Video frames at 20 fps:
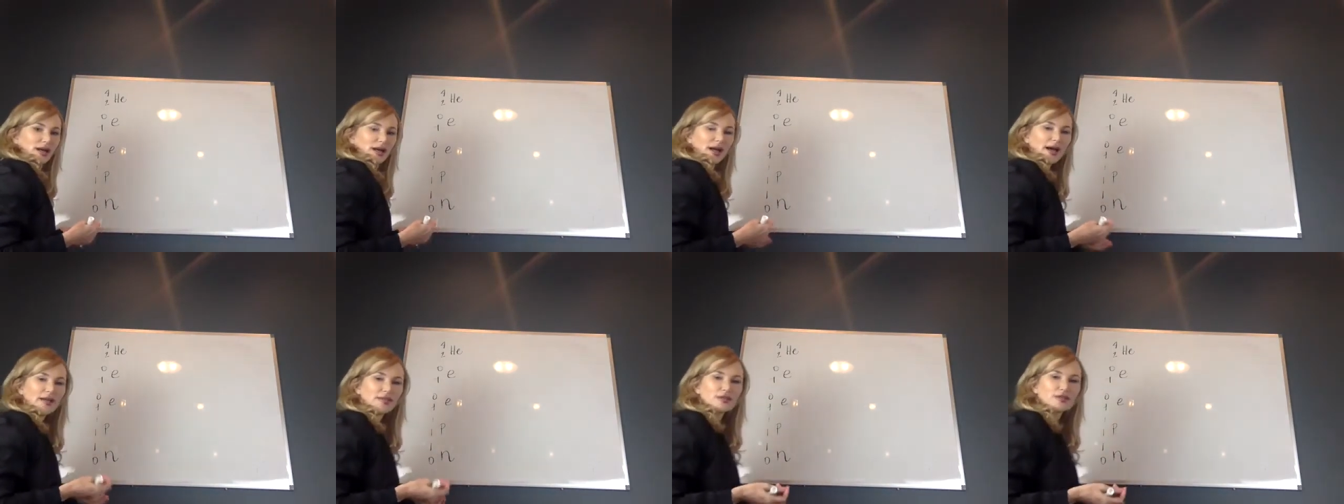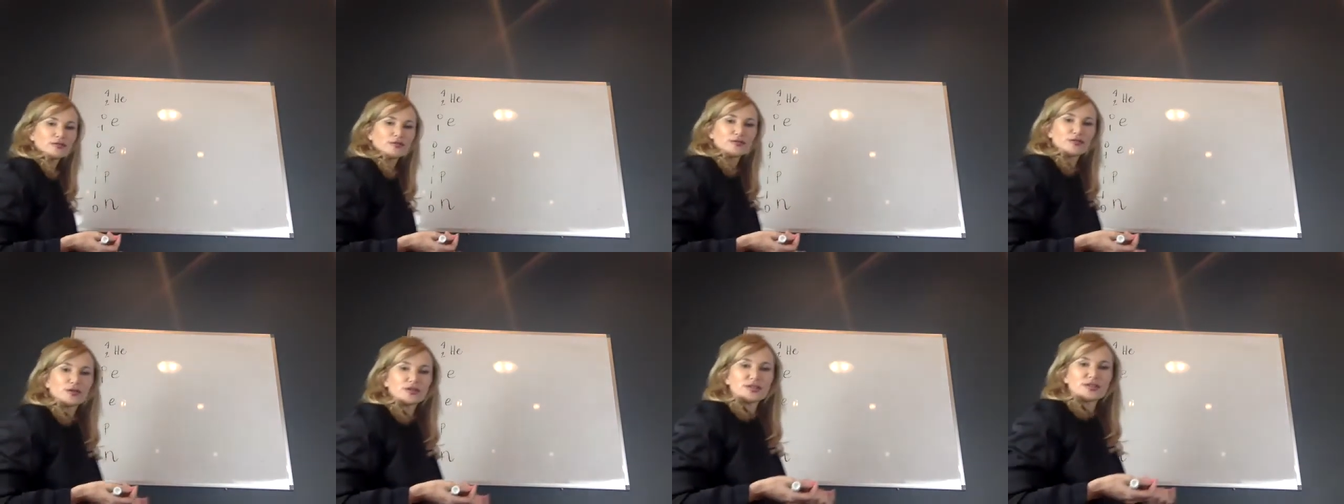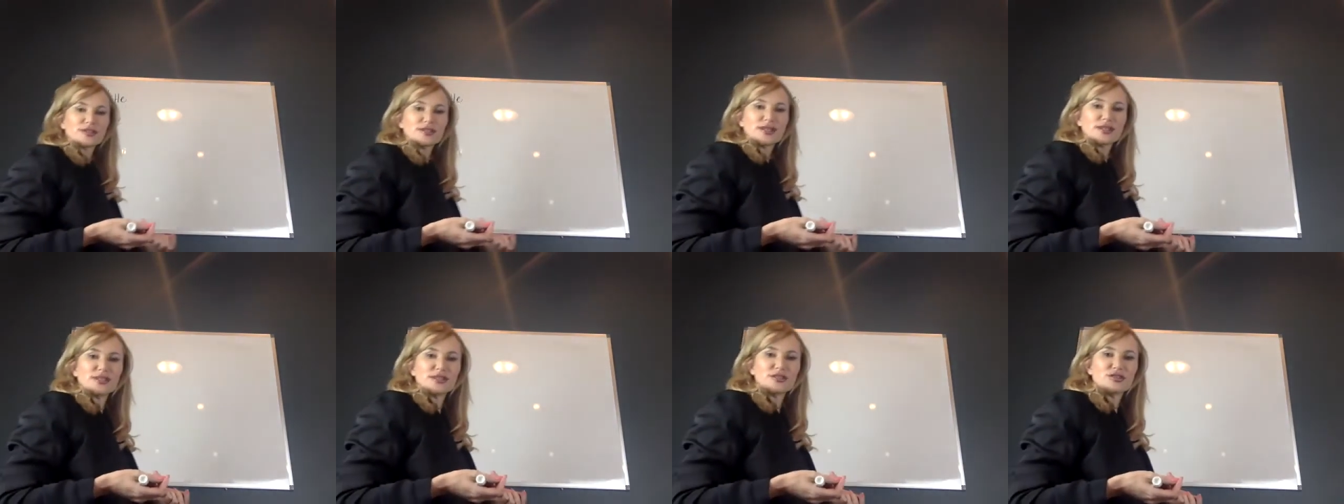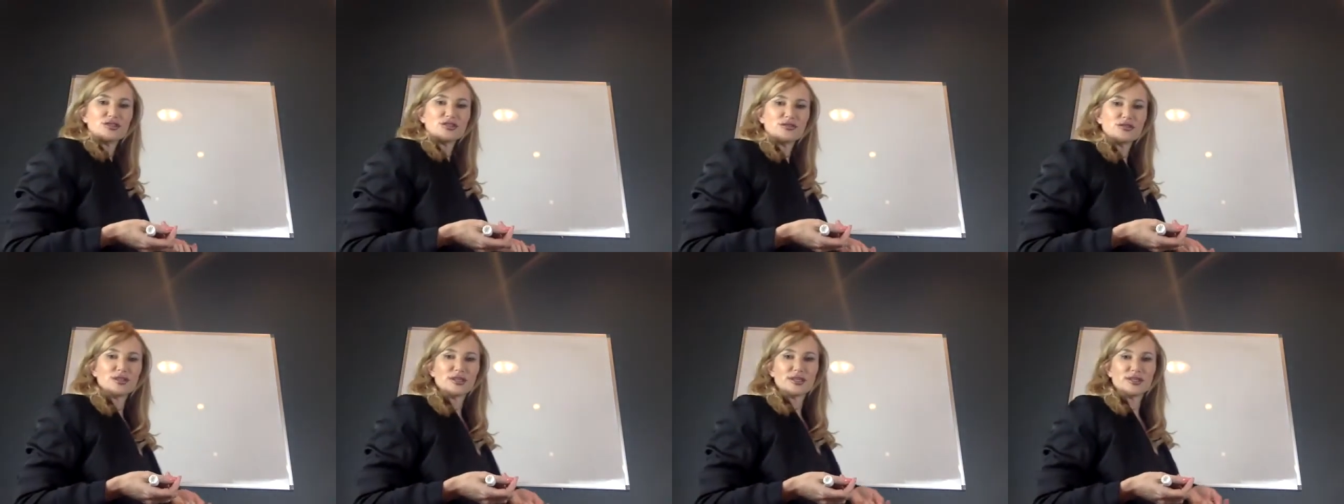And the first thing that
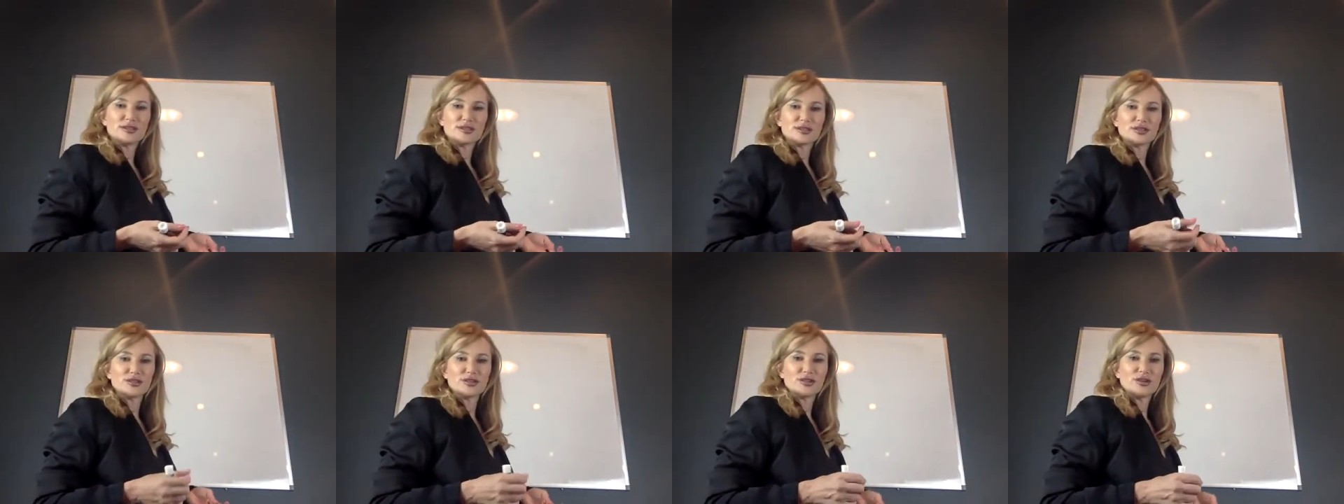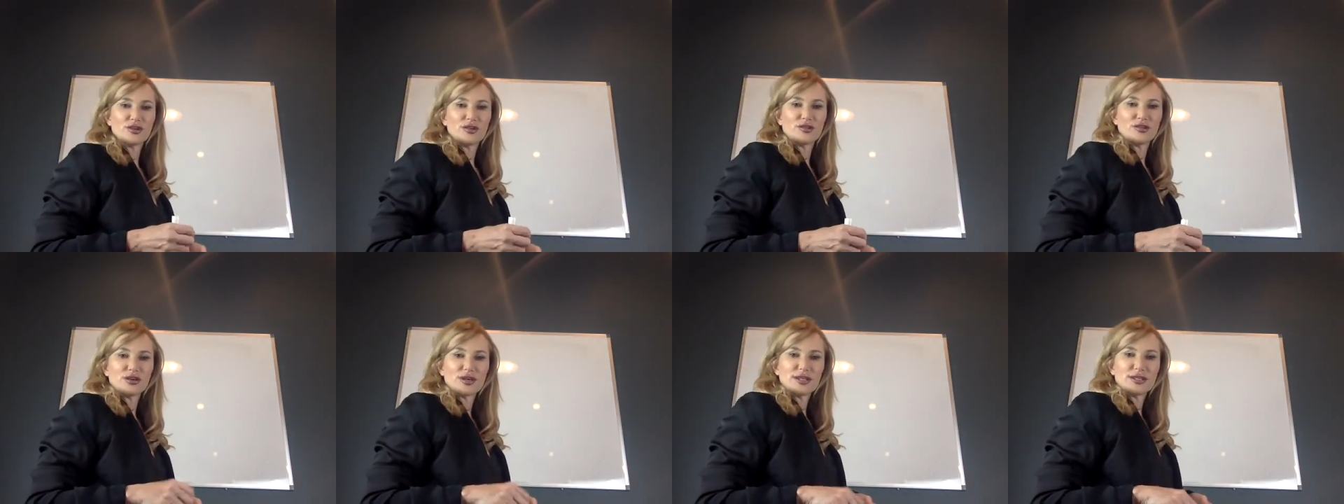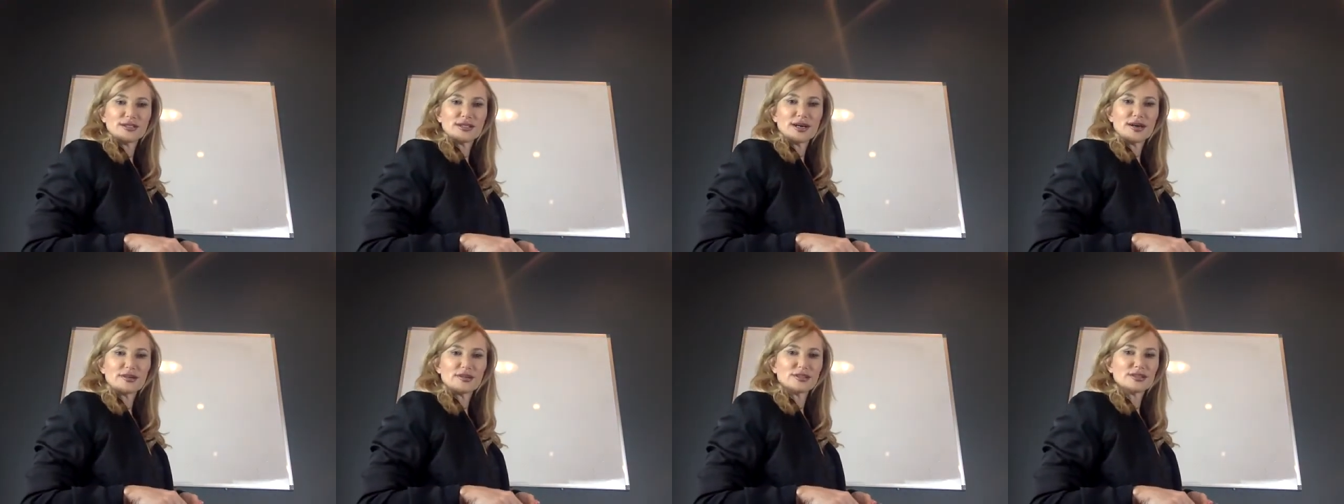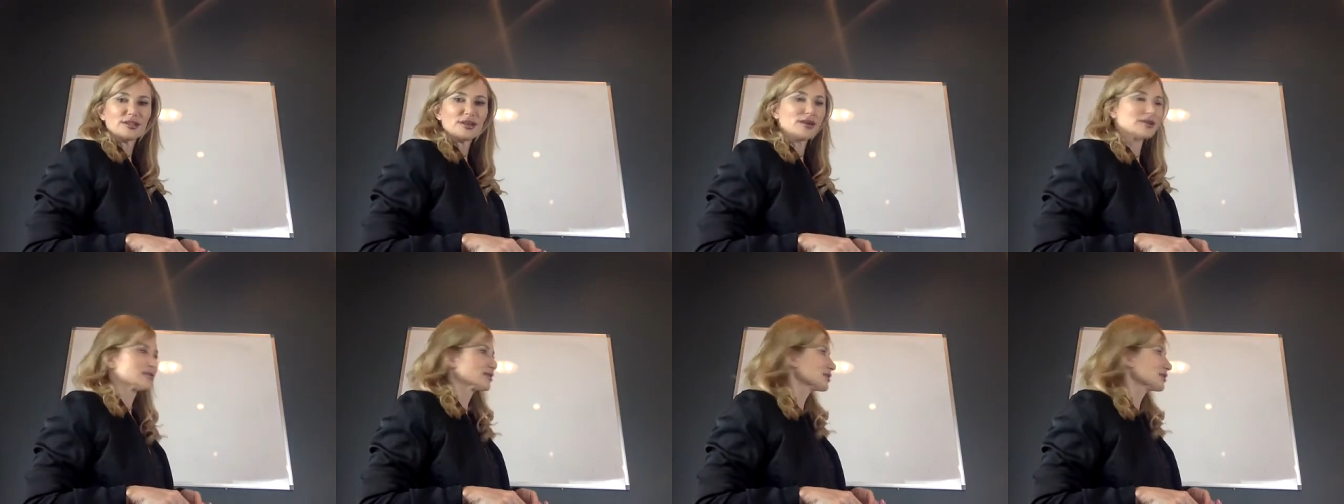you need to know is how to talk